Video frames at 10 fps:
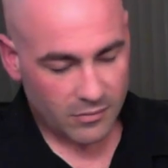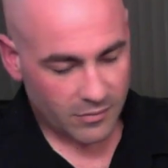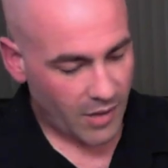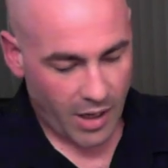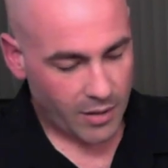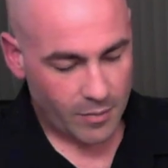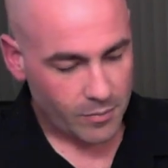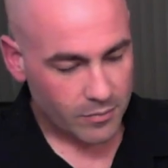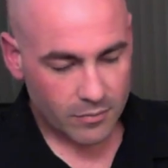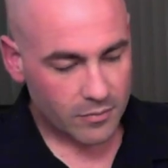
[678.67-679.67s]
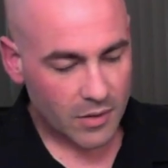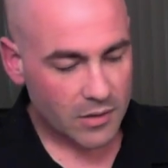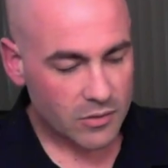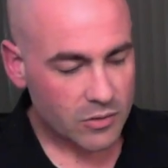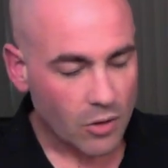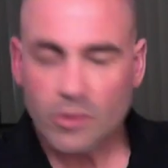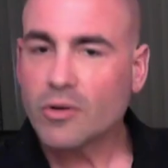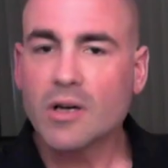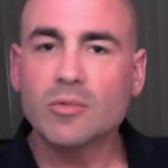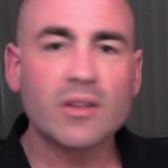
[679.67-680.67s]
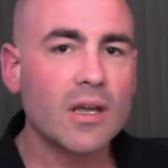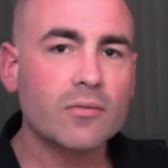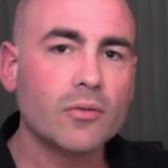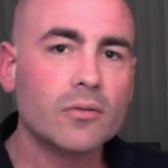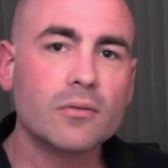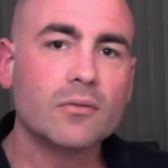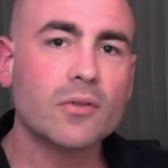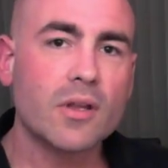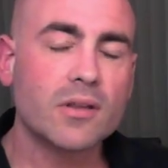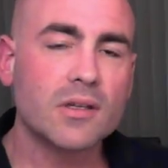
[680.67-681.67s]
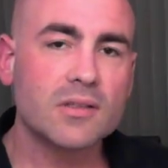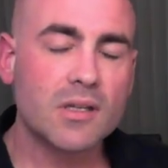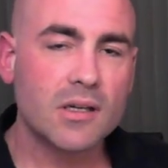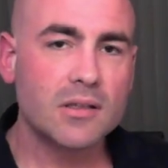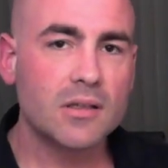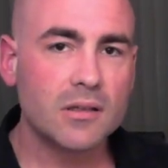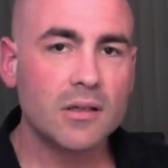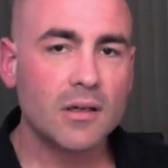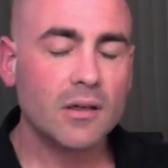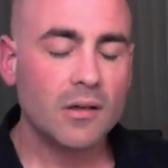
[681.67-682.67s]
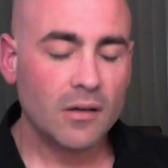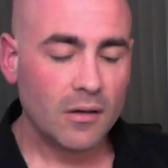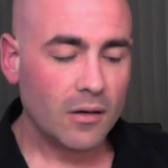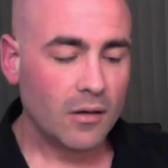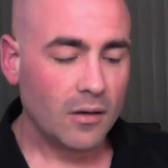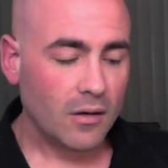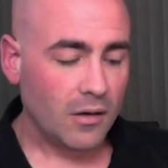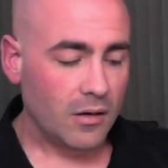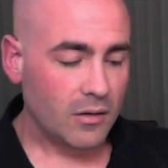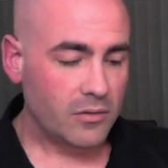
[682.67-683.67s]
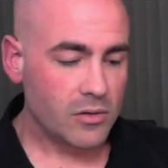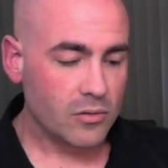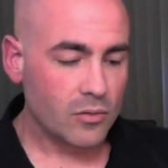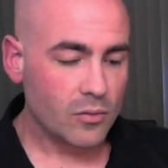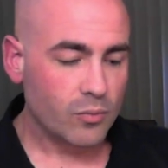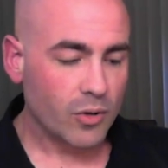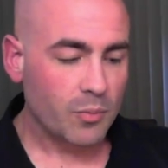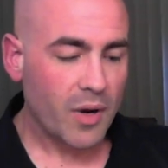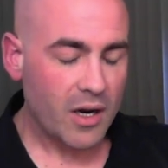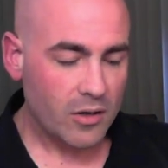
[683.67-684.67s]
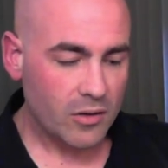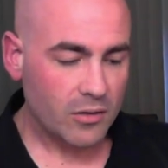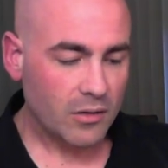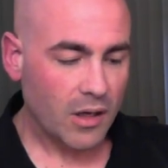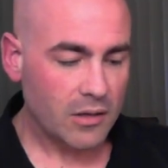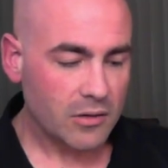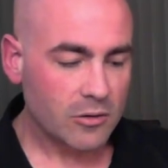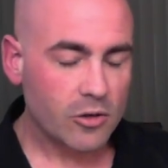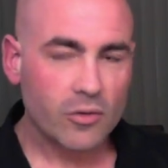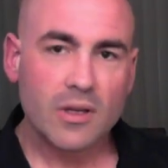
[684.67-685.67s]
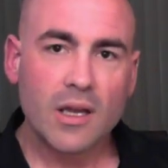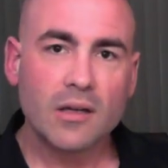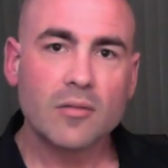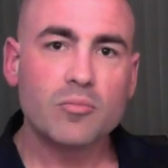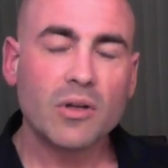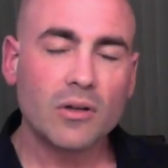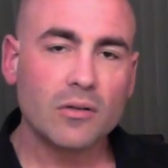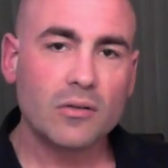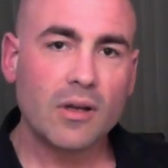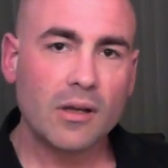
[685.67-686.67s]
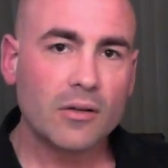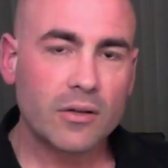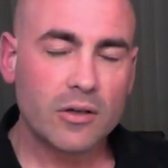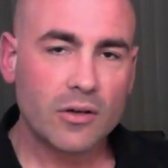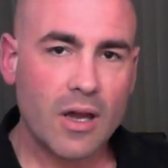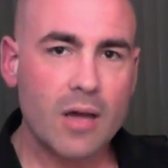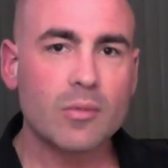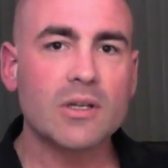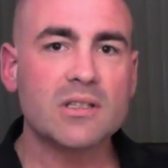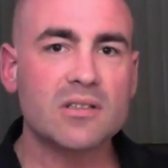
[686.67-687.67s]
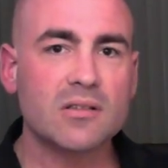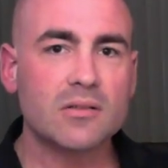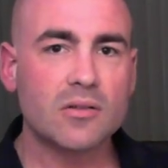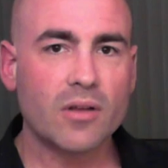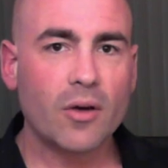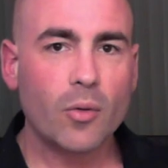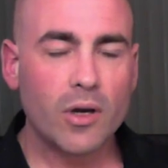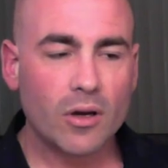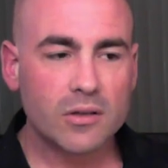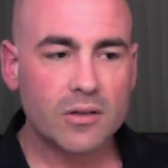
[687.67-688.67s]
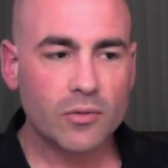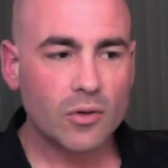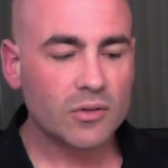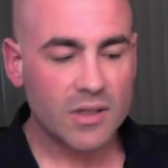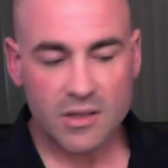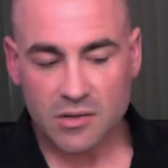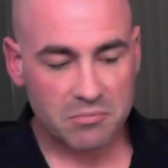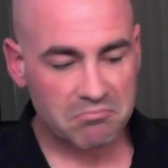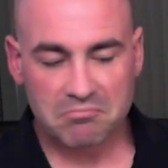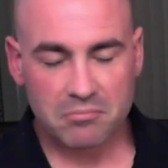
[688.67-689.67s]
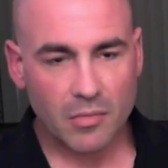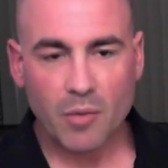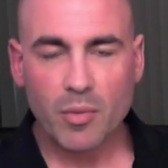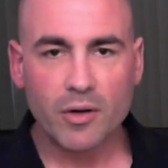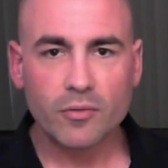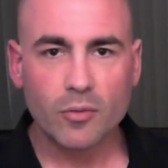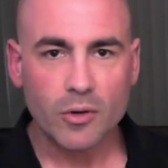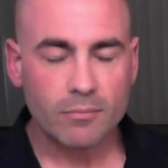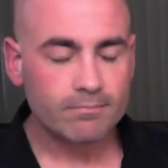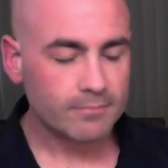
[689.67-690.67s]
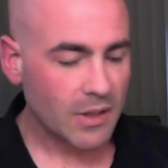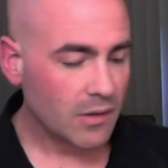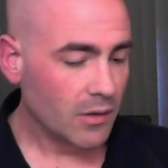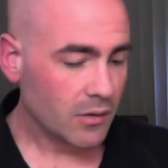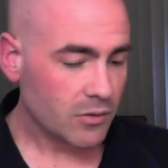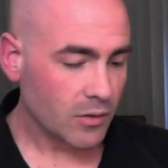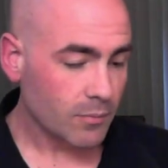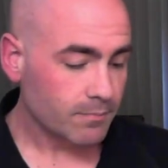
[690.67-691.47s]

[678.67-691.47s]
am so incredibly thankful for the things that I did to prepare and to create and build healthier habits, so that way on difficult days I'm better for it. So,